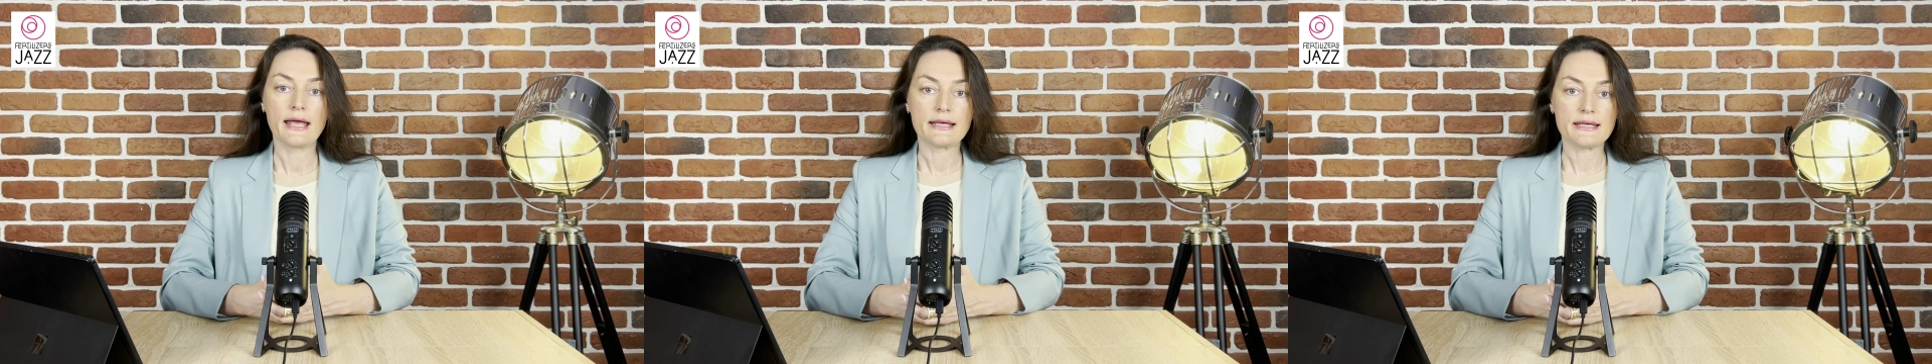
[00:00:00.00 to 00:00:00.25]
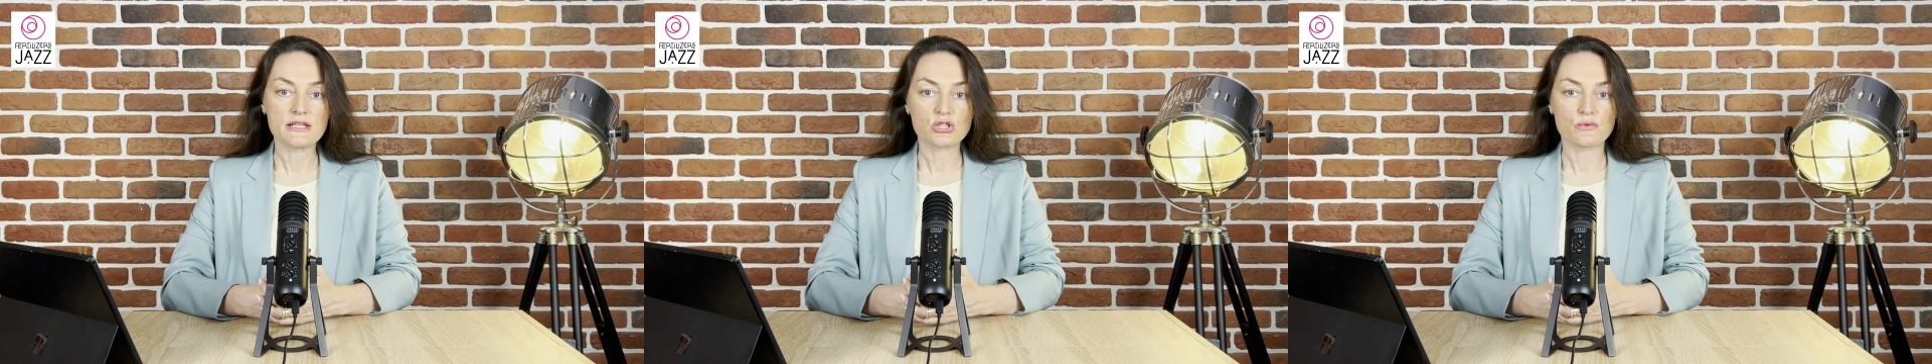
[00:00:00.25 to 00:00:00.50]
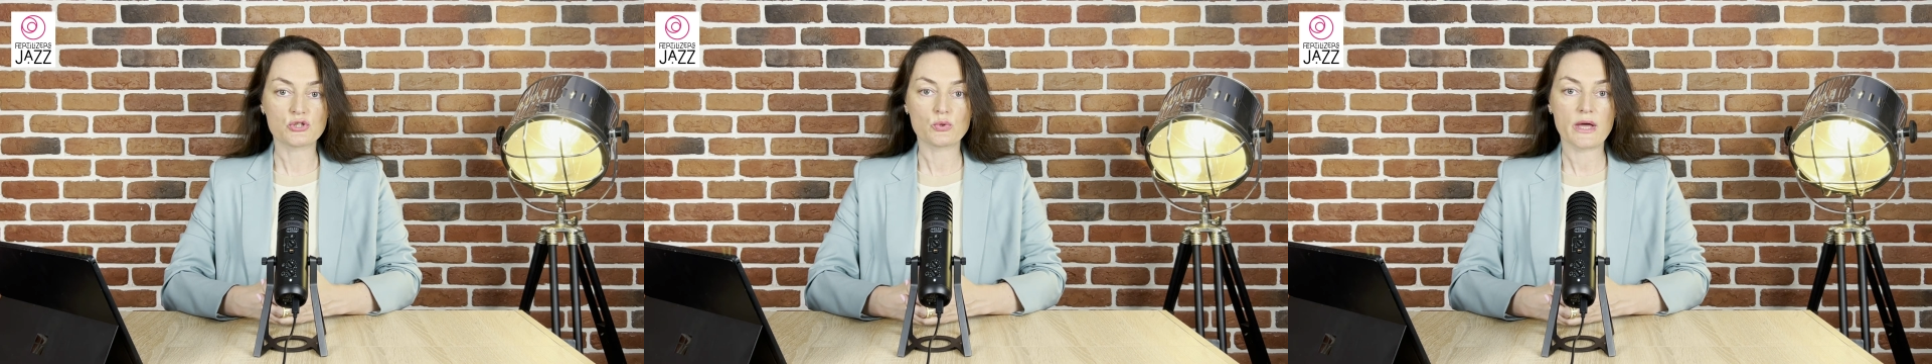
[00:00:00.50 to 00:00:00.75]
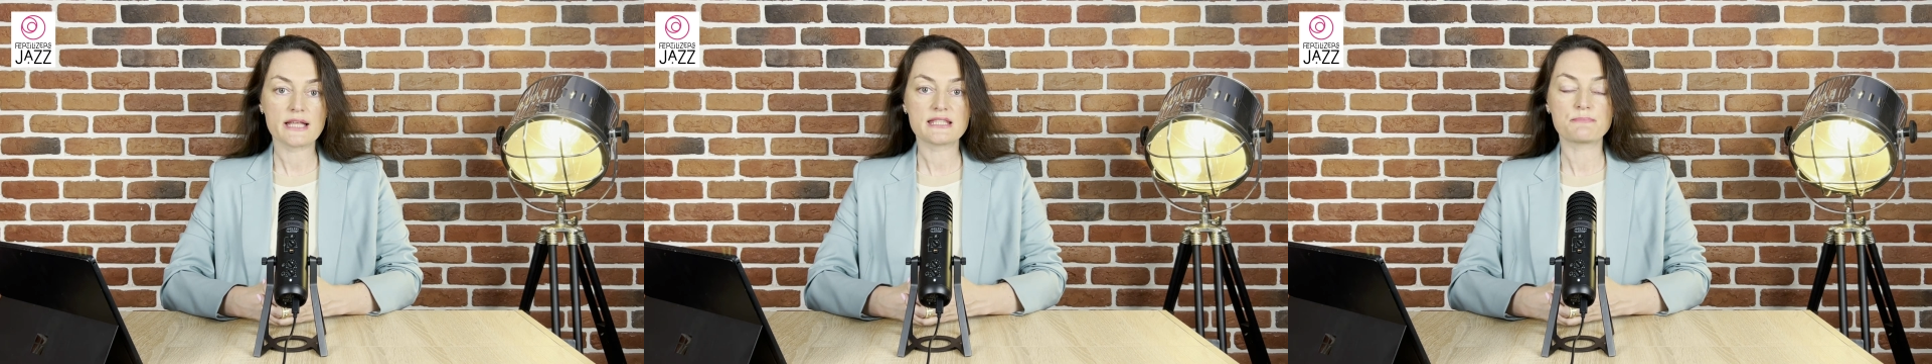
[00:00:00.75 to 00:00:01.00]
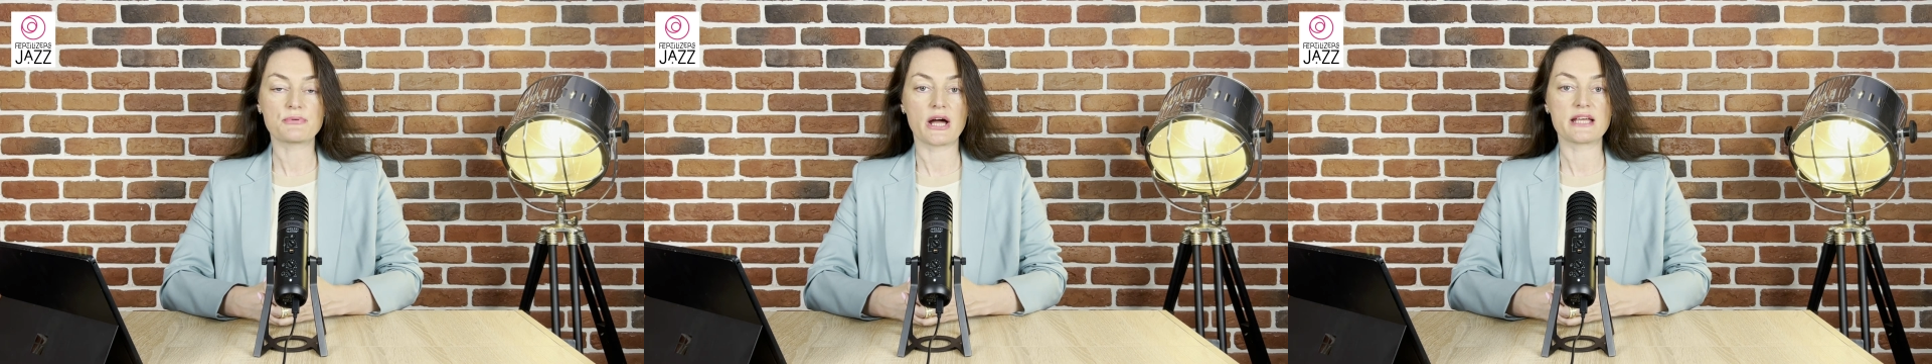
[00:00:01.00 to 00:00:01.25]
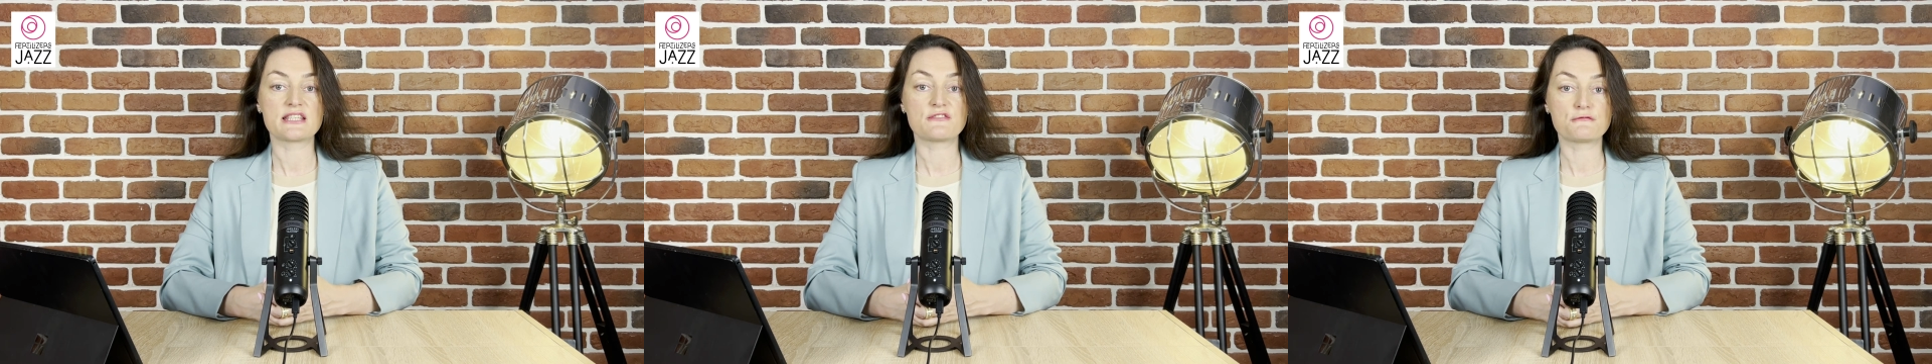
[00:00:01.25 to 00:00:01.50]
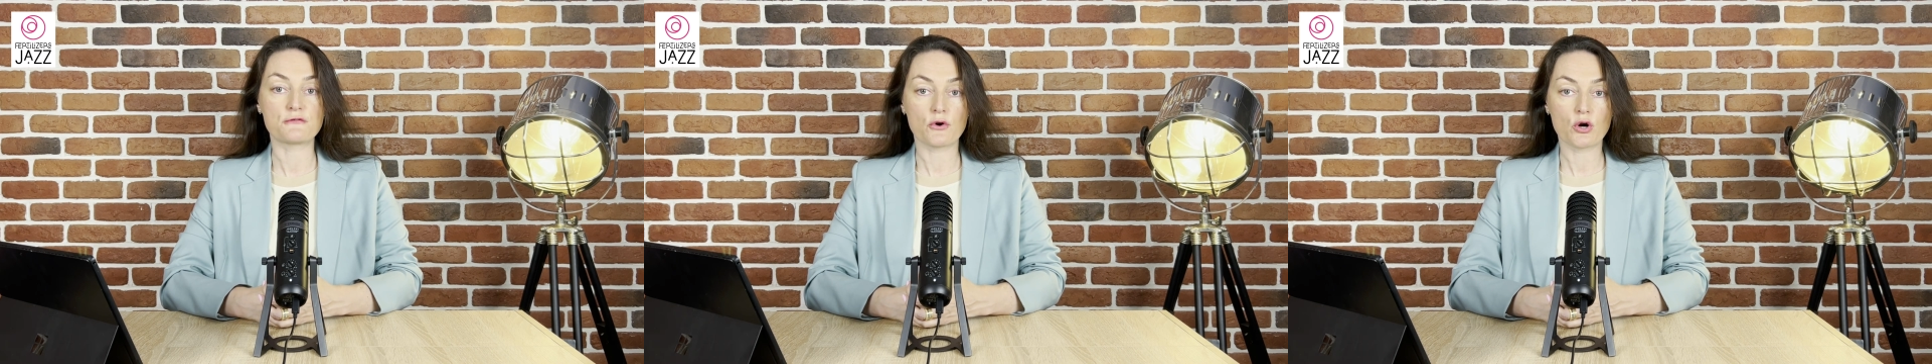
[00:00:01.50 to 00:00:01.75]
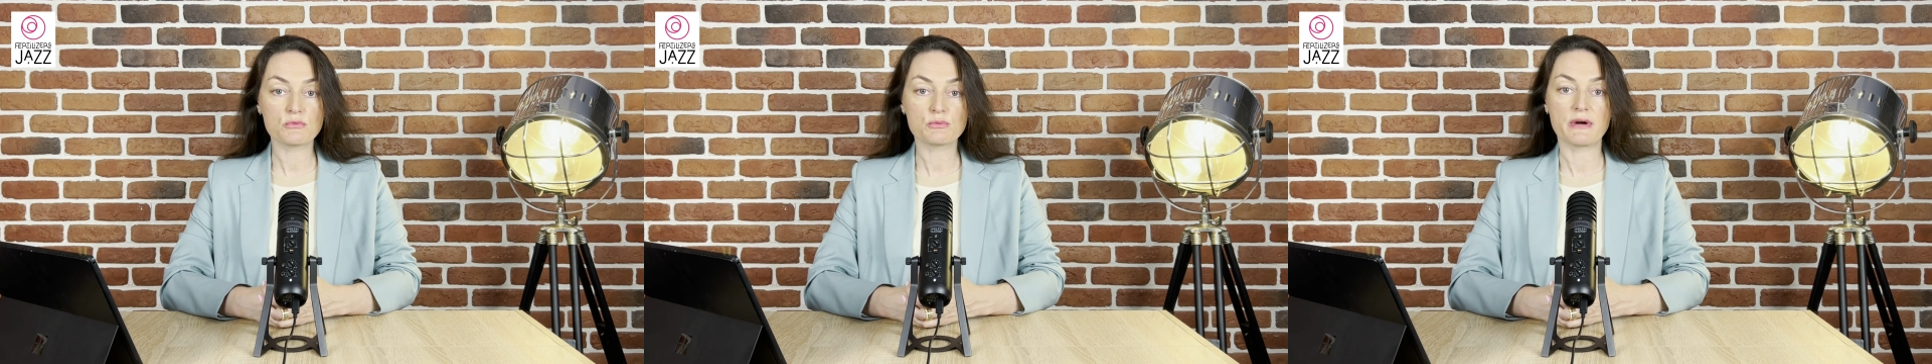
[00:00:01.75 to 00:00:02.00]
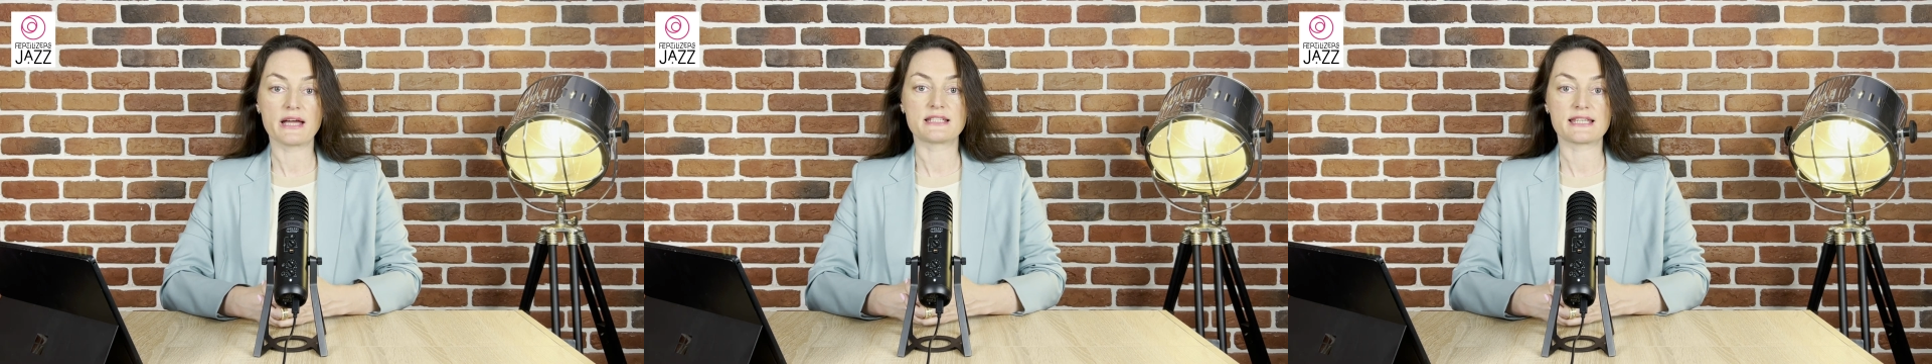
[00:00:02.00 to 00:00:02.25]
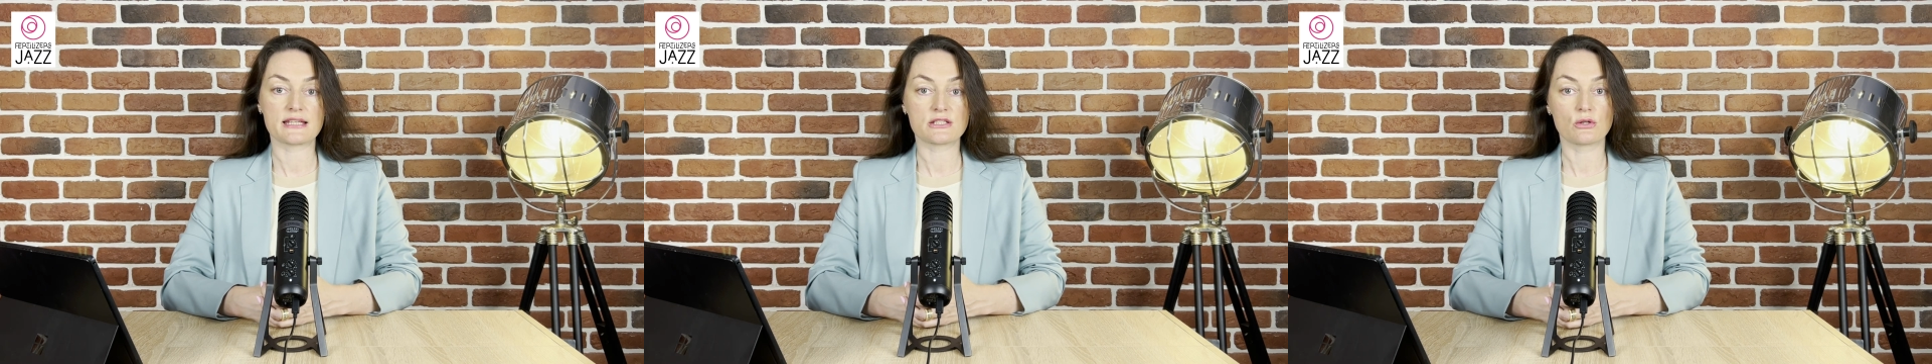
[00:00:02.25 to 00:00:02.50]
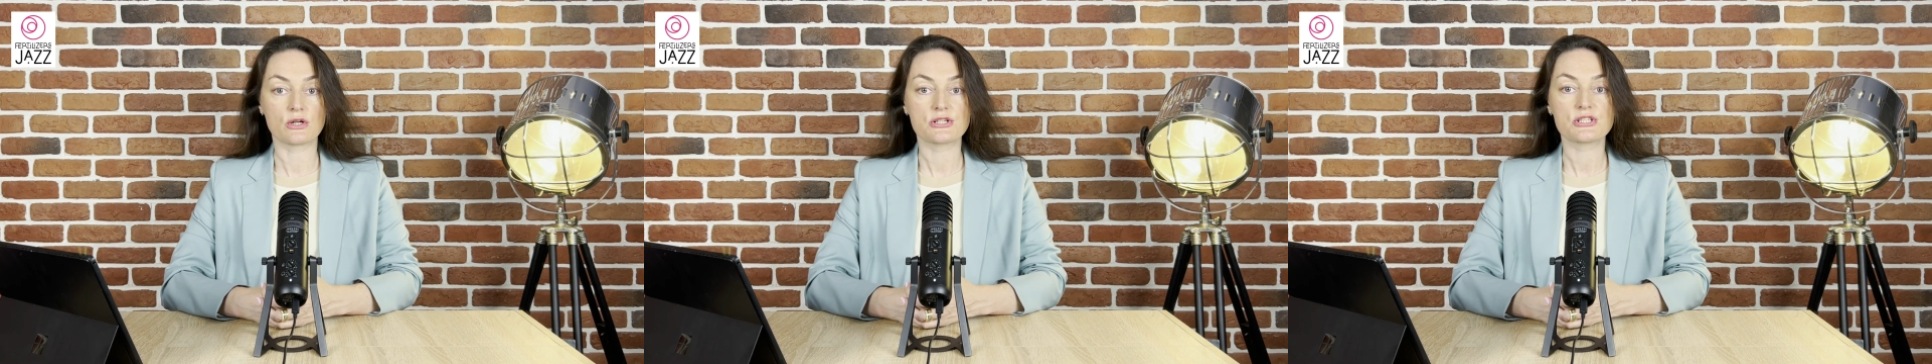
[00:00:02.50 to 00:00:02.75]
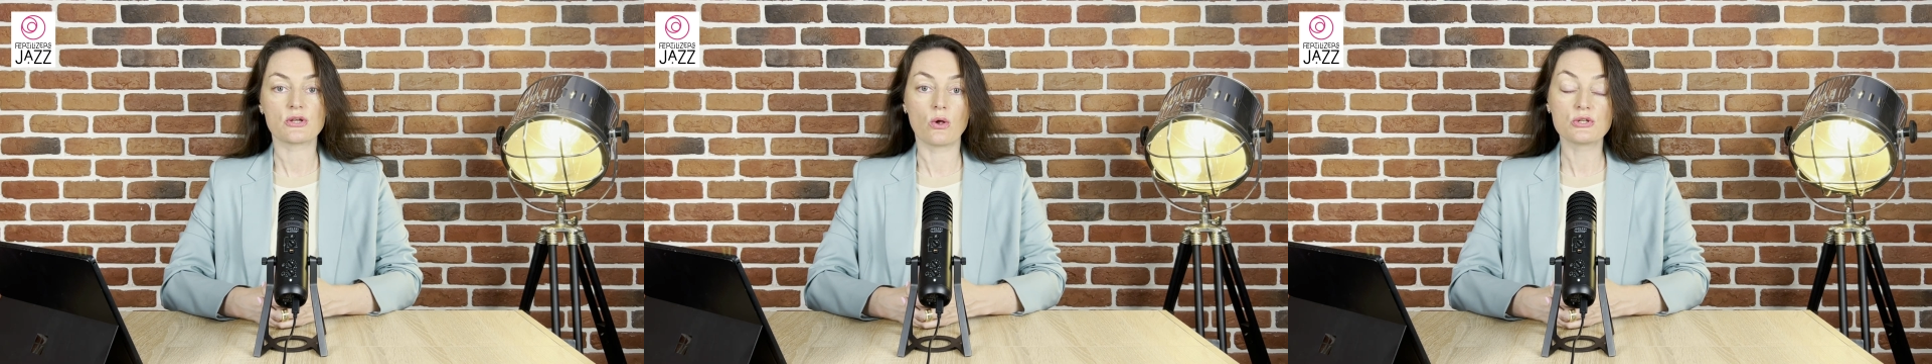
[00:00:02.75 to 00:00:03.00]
East of Suez, price firmed by $10,